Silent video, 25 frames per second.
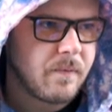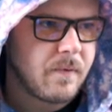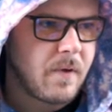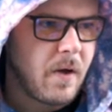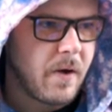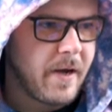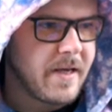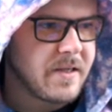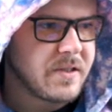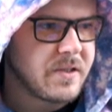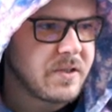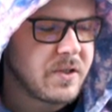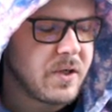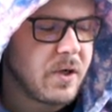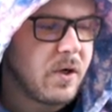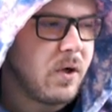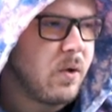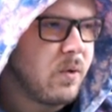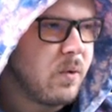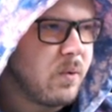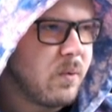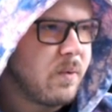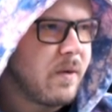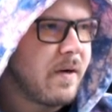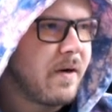Okay,
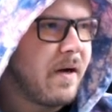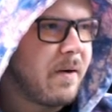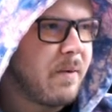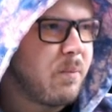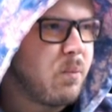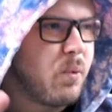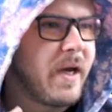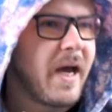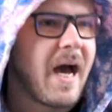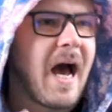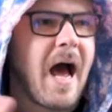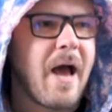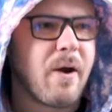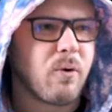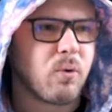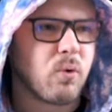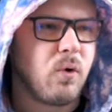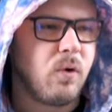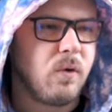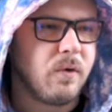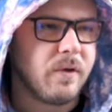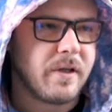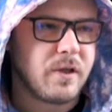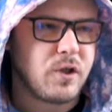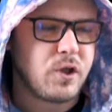so uh, we
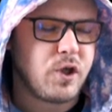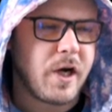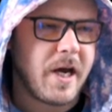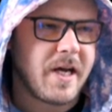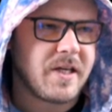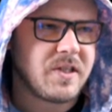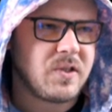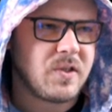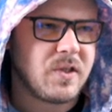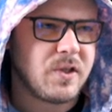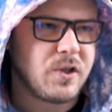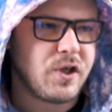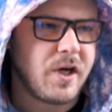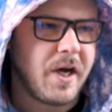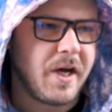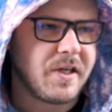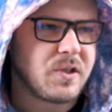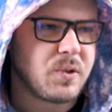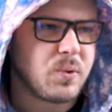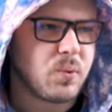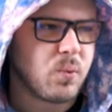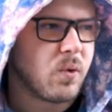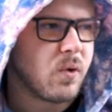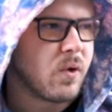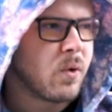high-rolled the chests. The
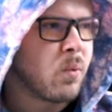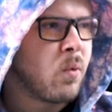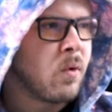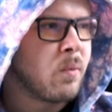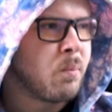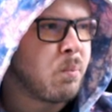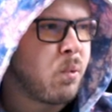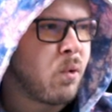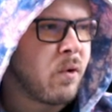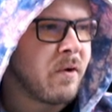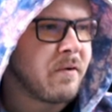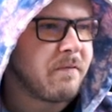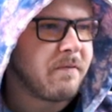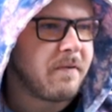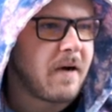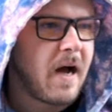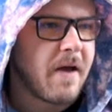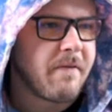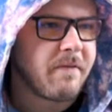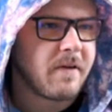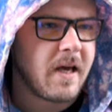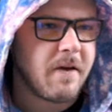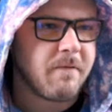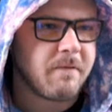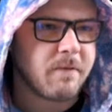chests were one point
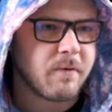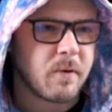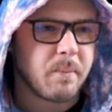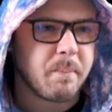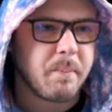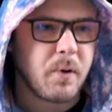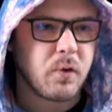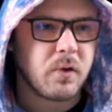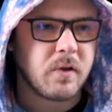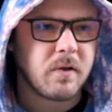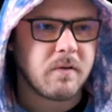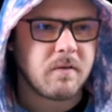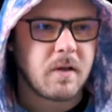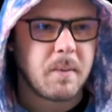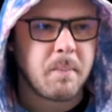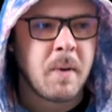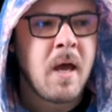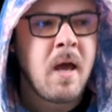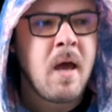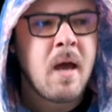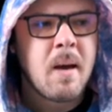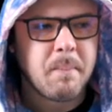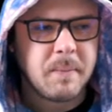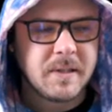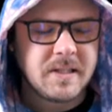five K for both of them.
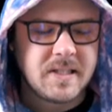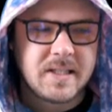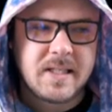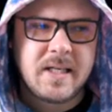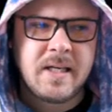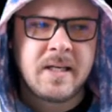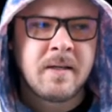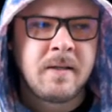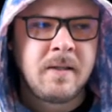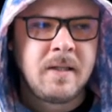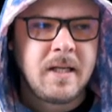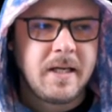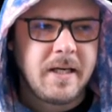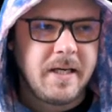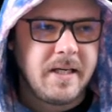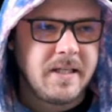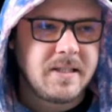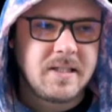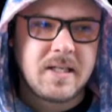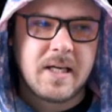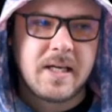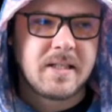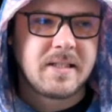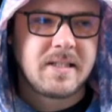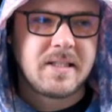But see,
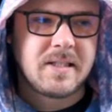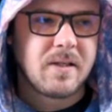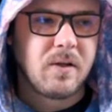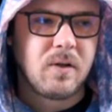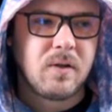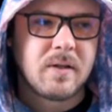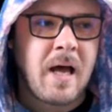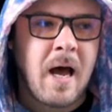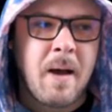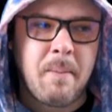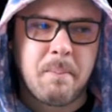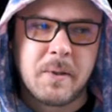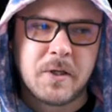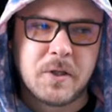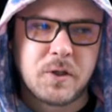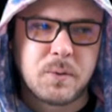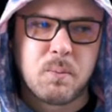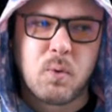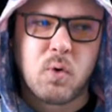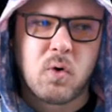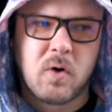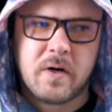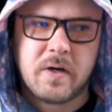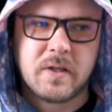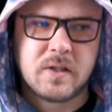he's it's still not much
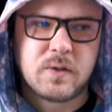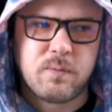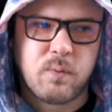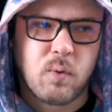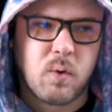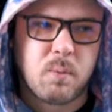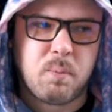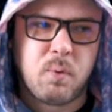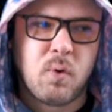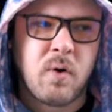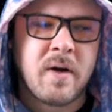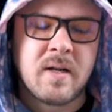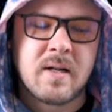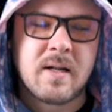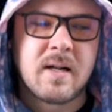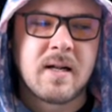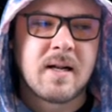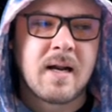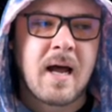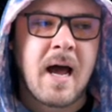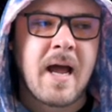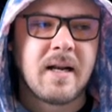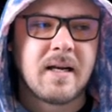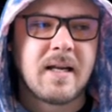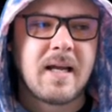more. It's four point
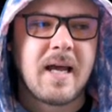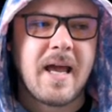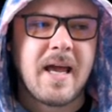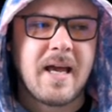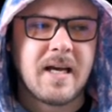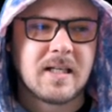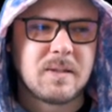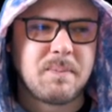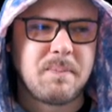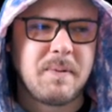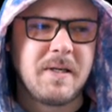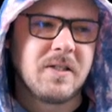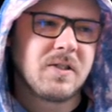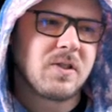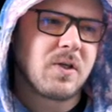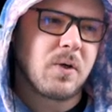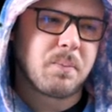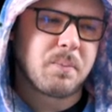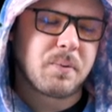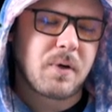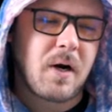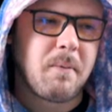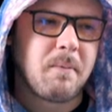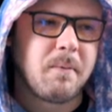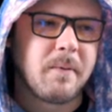nine K X P. So
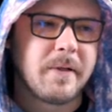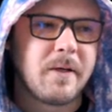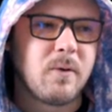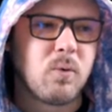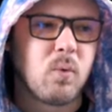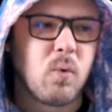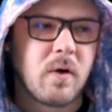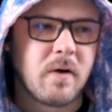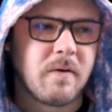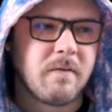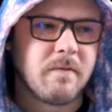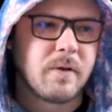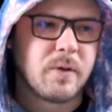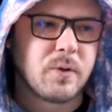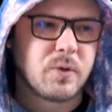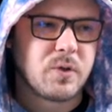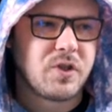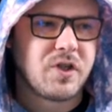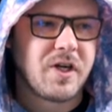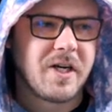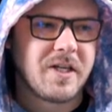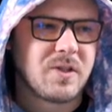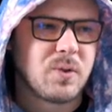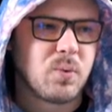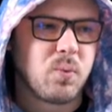probably one of those
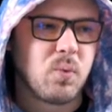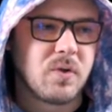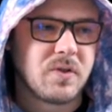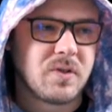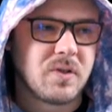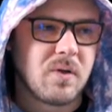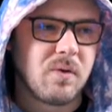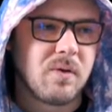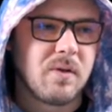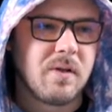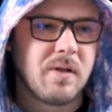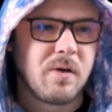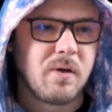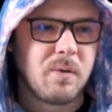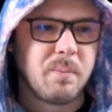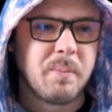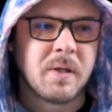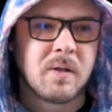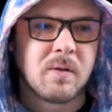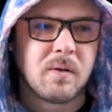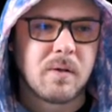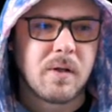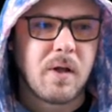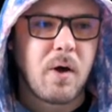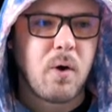chests was a little
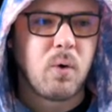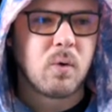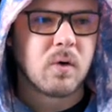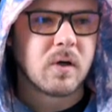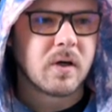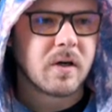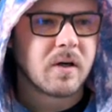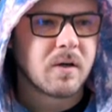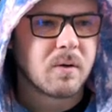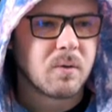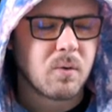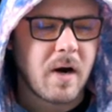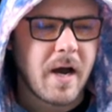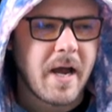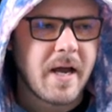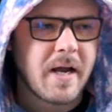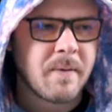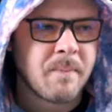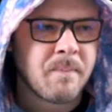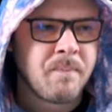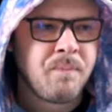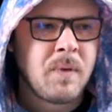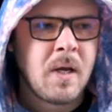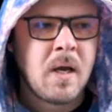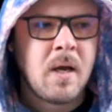bit lower, right?
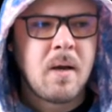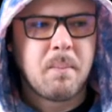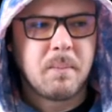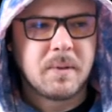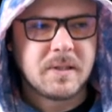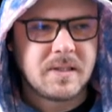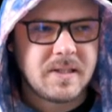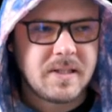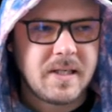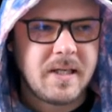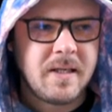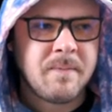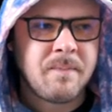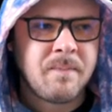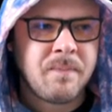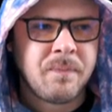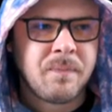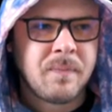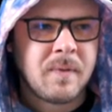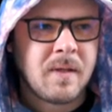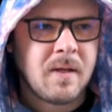But see...